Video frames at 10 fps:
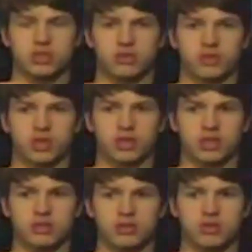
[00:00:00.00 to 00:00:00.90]
stuff and like
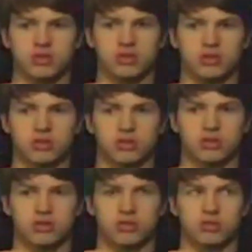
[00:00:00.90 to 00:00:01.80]
guns and
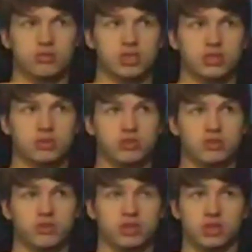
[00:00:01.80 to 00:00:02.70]
all that type of
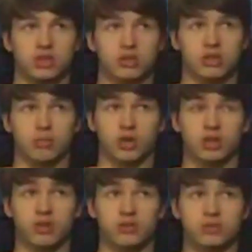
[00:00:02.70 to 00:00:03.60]
stuff. I think they might
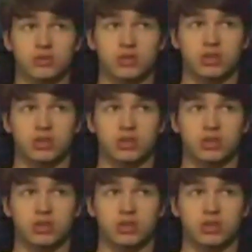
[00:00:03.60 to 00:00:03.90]
have arrows.